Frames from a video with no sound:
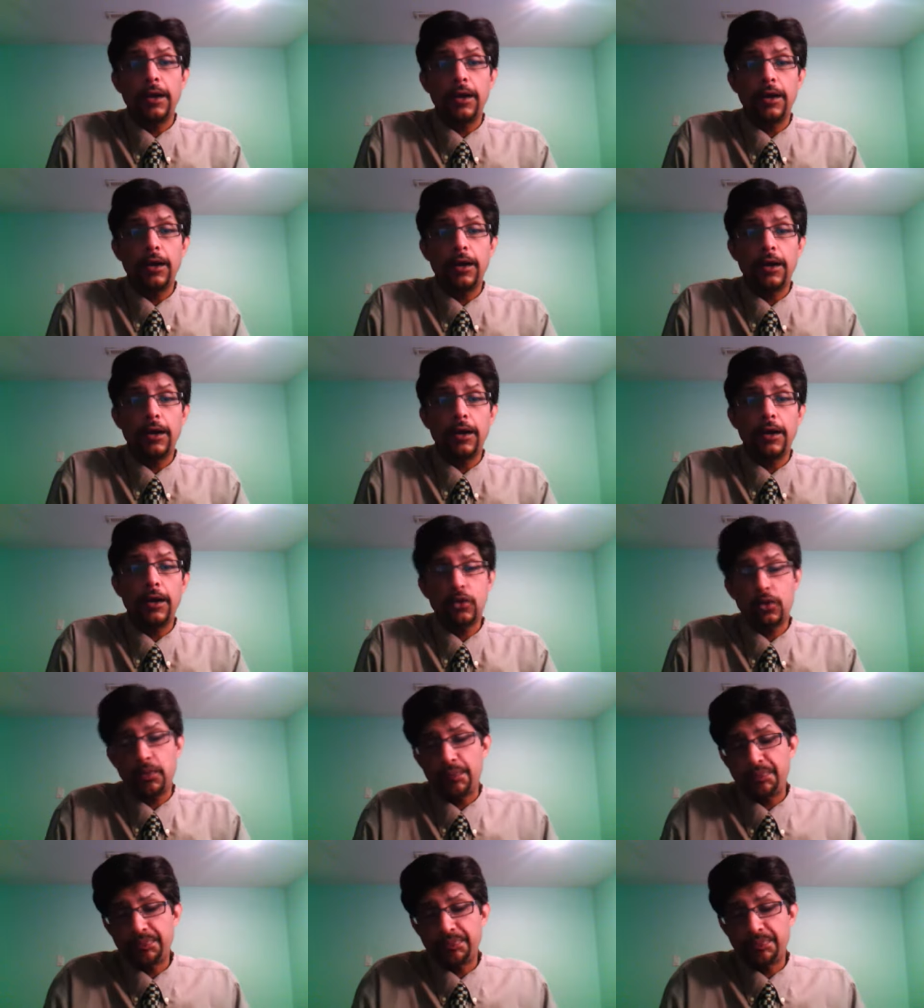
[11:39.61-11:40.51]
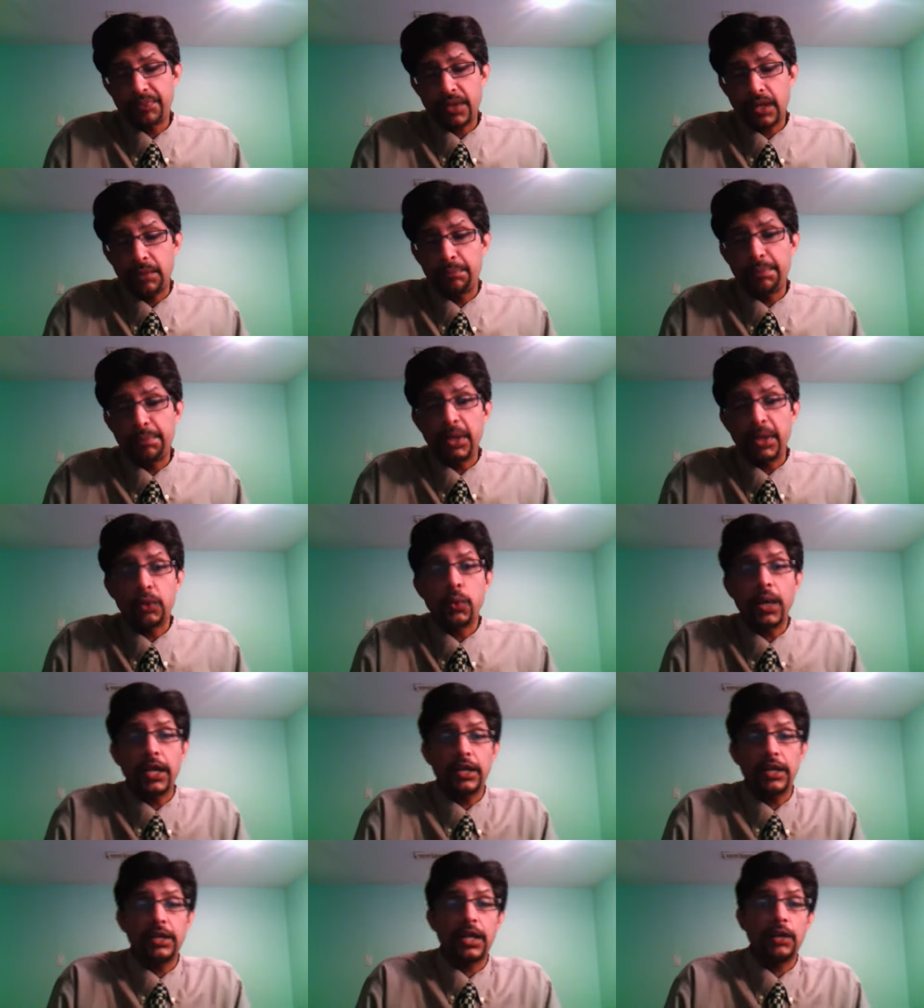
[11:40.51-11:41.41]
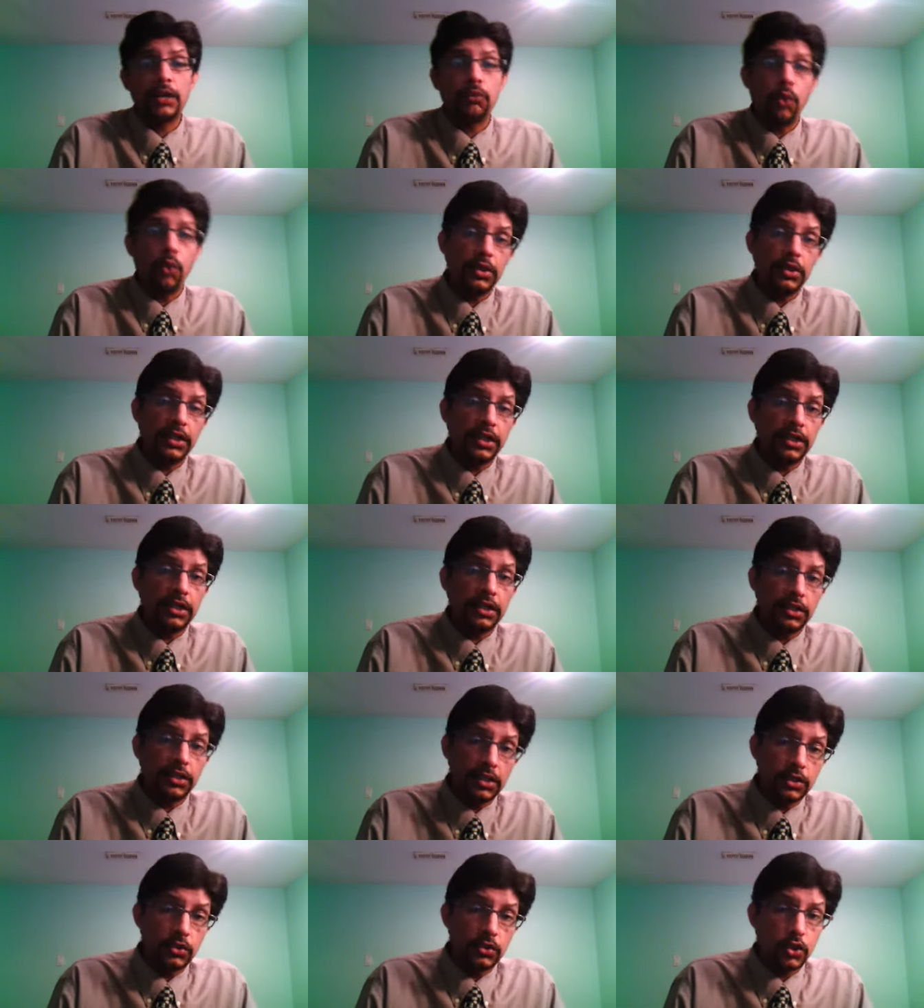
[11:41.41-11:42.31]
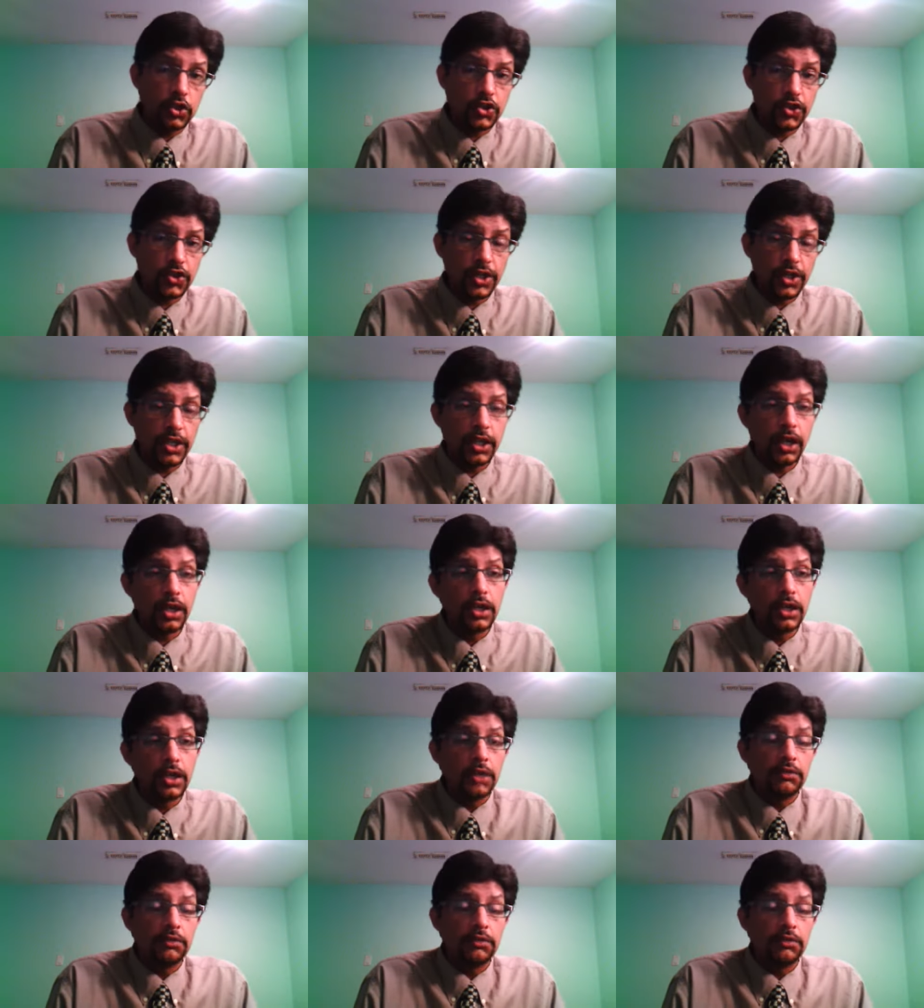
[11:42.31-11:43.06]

you know a big way like what England did to Australia.